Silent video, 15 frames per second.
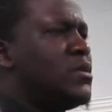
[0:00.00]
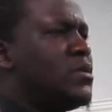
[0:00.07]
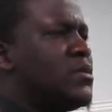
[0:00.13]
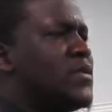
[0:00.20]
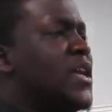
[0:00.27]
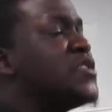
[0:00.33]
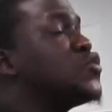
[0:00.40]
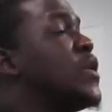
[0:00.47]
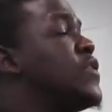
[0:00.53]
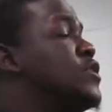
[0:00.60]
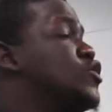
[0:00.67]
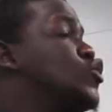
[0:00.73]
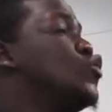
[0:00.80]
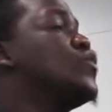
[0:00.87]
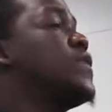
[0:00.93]
That's where the
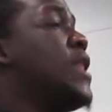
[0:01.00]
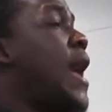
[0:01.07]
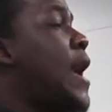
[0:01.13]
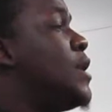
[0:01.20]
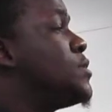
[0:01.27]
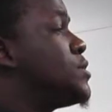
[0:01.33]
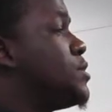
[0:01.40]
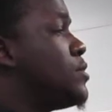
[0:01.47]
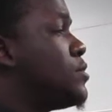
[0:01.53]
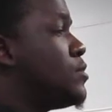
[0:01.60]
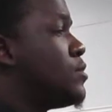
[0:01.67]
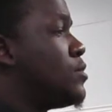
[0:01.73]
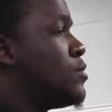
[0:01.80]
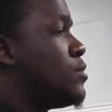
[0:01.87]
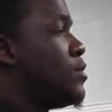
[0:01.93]
truth lies.
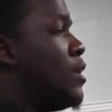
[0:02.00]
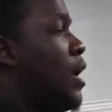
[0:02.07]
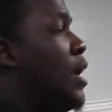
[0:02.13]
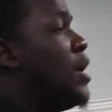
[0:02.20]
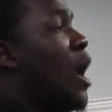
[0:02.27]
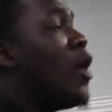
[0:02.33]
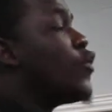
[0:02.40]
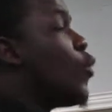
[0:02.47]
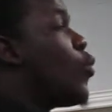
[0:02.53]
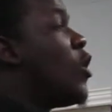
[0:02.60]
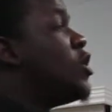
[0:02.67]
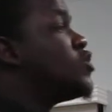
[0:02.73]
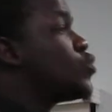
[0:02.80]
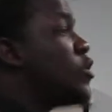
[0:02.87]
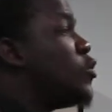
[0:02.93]
In other
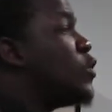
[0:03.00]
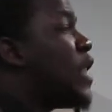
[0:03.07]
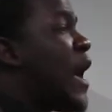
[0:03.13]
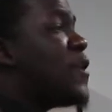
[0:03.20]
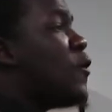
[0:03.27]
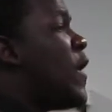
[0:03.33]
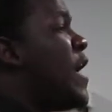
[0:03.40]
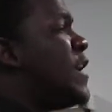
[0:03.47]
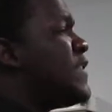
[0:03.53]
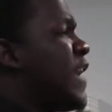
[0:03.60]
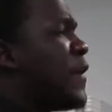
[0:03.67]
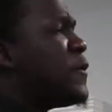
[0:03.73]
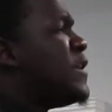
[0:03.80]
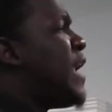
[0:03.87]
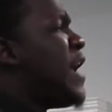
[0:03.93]
words, when you lie your head
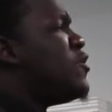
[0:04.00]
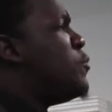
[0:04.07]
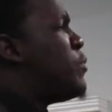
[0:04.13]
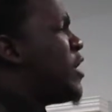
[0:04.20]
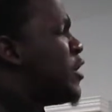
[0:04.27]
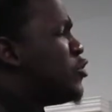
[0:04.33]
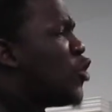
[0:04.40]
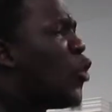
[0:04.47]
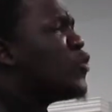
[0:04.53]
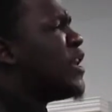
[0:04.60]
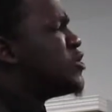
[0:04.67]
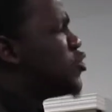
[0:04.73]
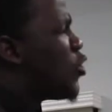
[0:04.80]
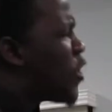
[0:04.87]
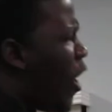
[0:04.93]
down at night, you better know
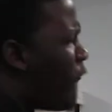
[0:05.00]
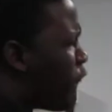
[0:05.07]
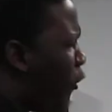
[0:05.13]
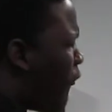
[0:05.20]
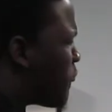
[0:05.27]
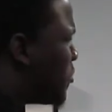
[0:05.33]
that your cover of